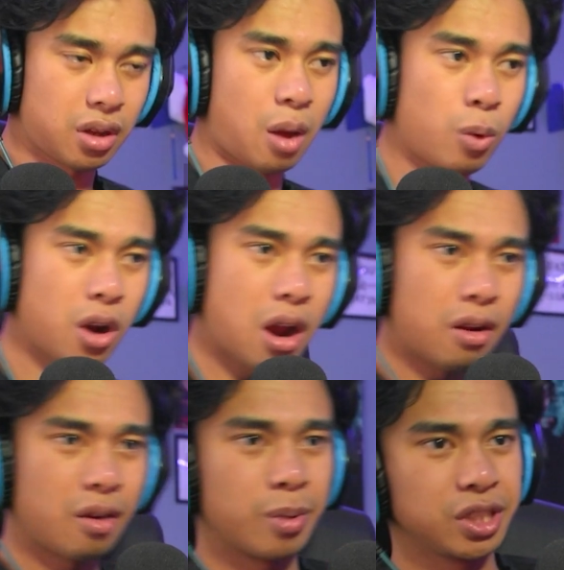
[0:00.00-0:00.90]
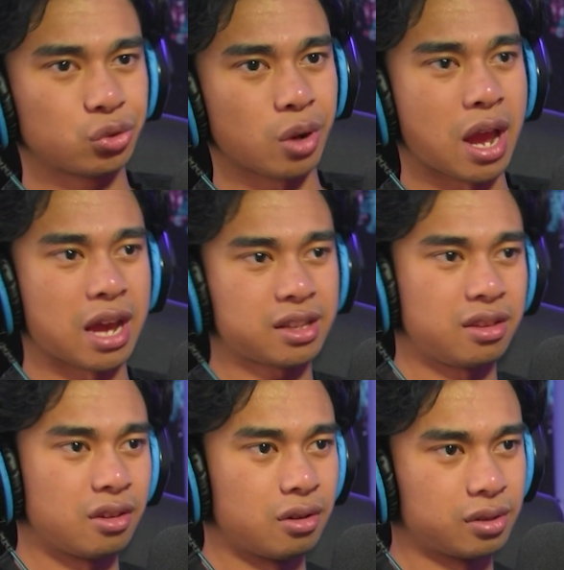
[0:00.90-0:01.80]
I wonder how everybody's
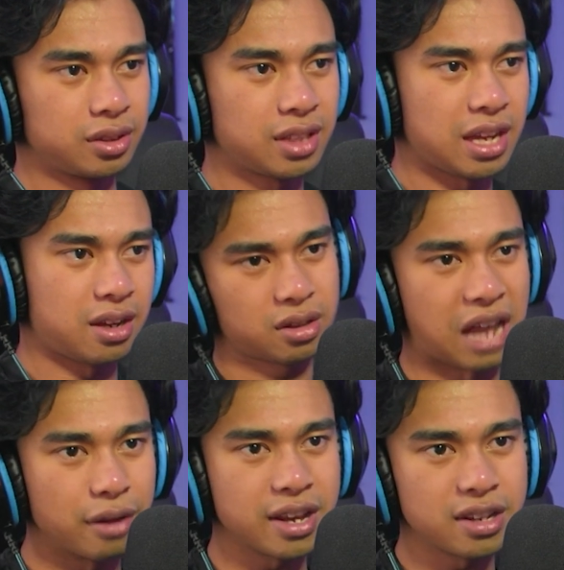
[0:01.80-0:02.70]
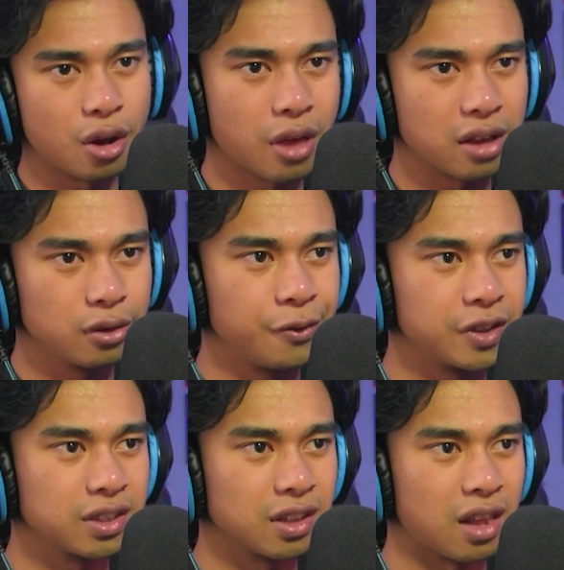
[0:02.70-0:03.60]
reacting, though. Because, like, now they know that
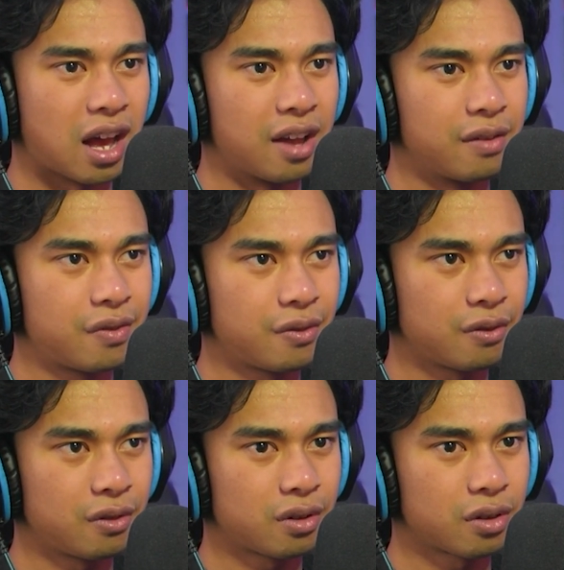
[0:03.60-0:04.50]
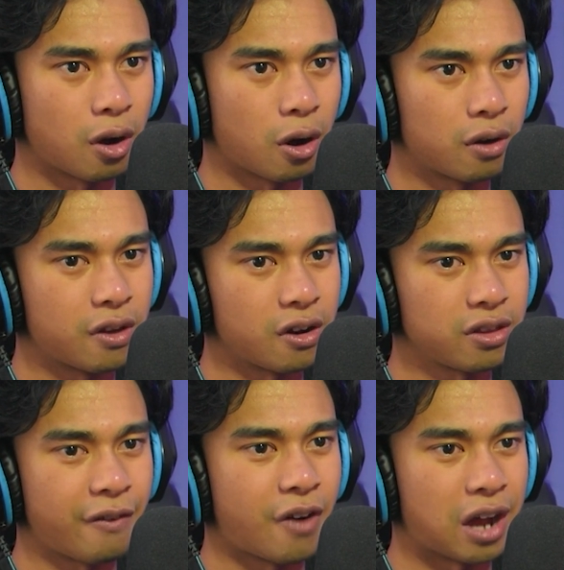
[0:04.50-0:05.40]
Luffy's alive. They're they're in
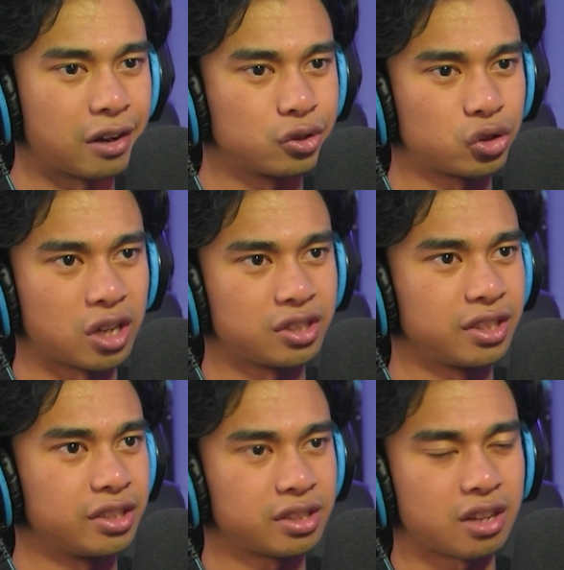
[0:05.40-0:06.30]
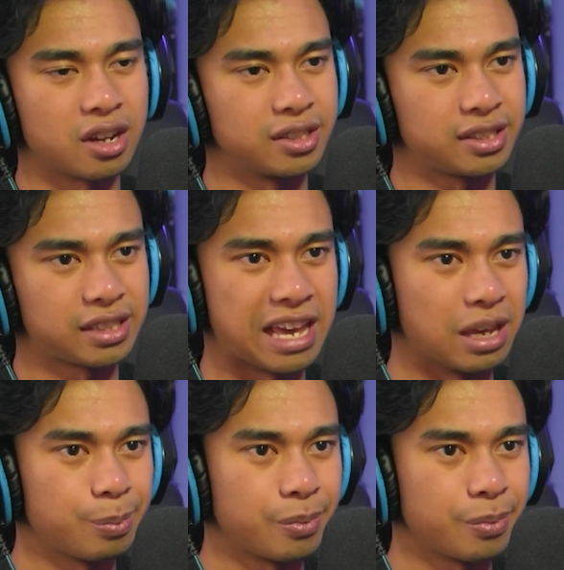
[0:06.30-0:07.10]
the final stretch. They just gotta escape.